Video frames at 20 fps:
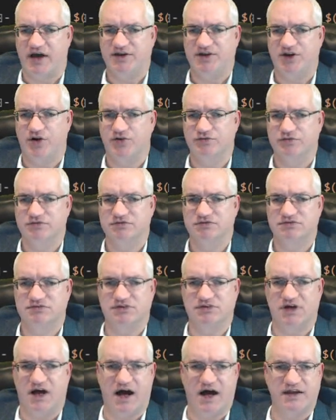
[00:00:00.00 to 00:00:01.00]
I don't
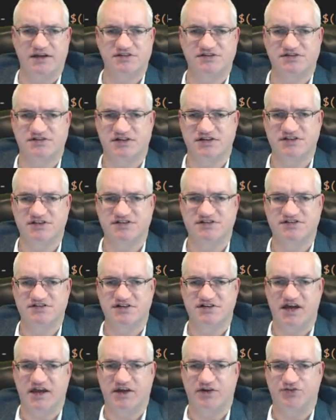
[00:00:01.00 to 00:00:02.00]
honestly
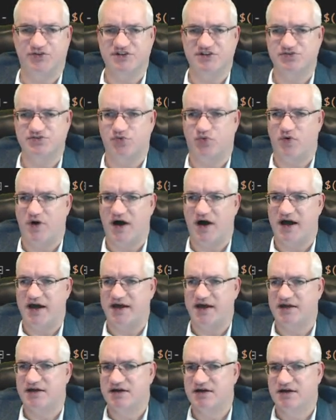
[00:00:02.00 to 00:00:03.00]
see any reason
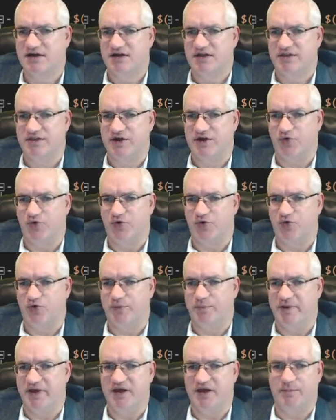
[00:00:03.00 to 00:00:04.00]
why there would
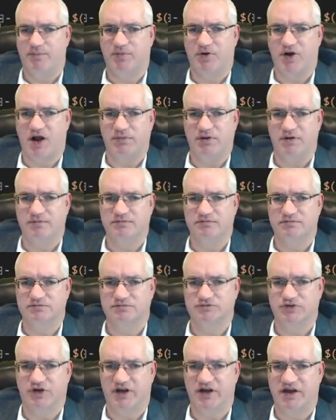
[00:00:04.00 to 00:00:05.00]
be a
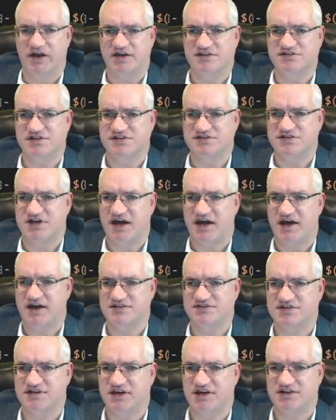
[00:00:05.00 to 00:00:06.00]
problem running
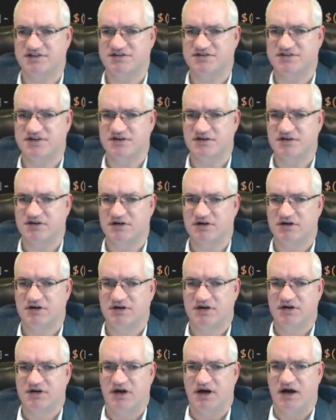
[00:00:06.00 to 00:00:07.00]
SSIS against it.
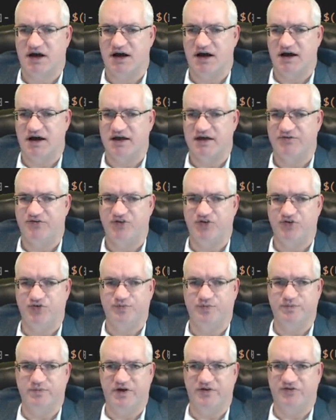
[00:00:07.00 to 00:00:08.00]
If
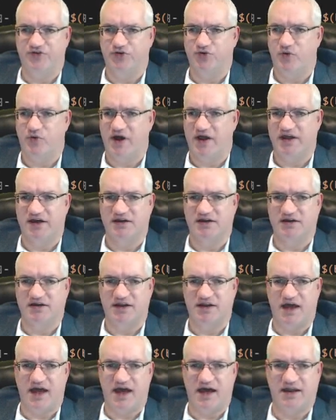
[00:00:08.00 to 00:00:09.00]
you went in
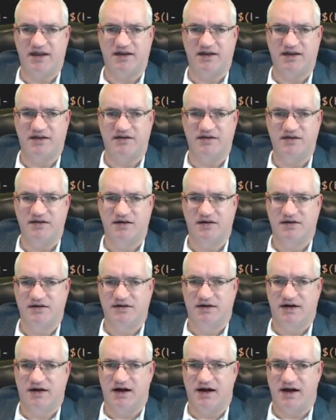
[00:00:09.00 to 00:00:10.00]
and edited,
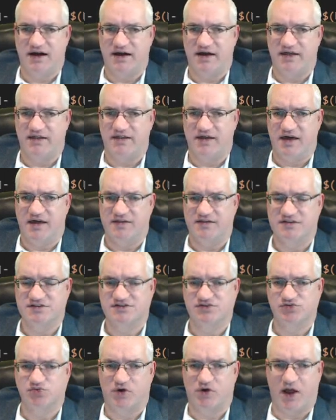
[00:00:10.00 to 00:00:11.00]
and this
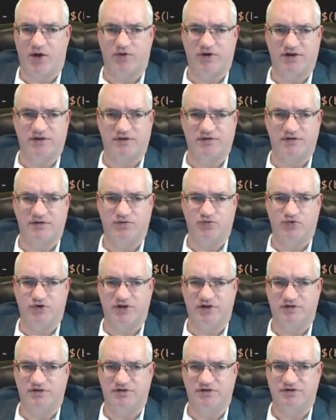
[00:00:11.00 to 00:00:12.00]
is where I
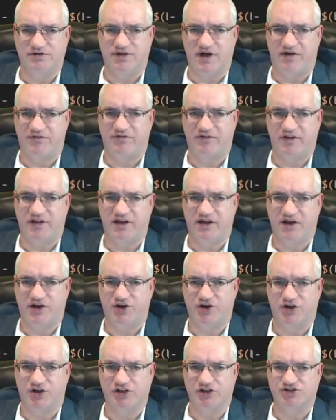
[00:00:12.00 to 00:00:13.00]
would definitely
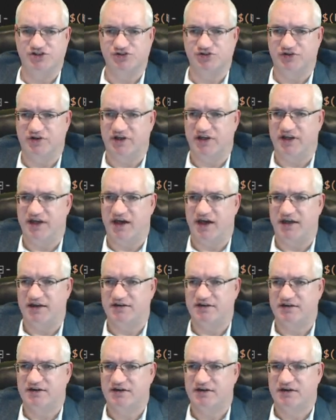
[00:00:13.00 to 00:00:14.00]
encourage you to
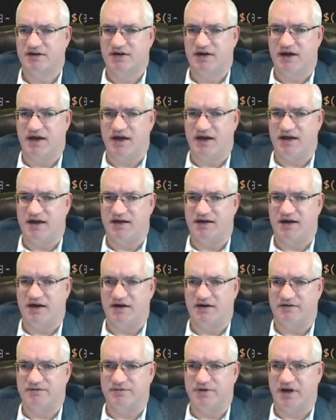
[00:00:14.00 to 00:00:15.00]
get
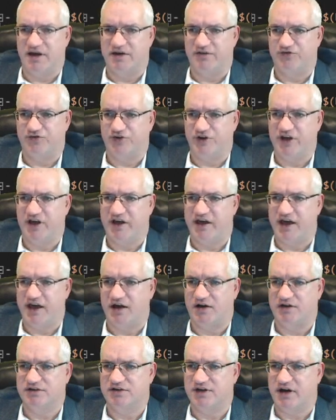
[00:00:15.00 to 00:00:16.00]
a free
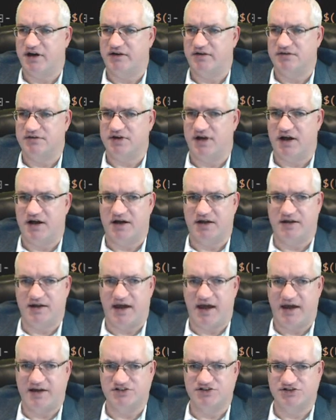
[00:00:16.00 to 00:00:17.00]
account
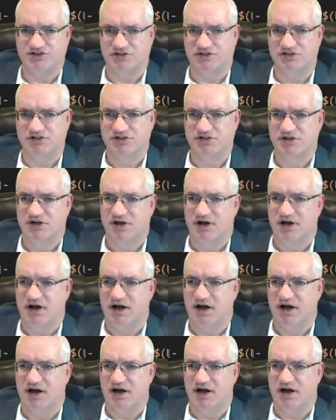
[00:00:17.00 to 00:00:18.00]
on Azure
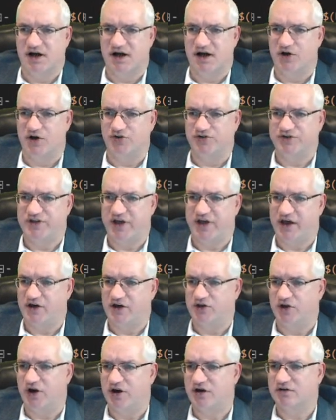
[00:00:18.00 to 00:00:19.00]
and go take a
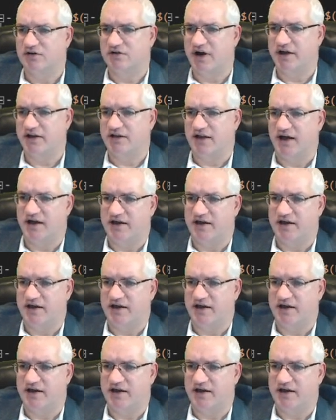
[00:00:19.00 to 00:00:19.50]
look, right?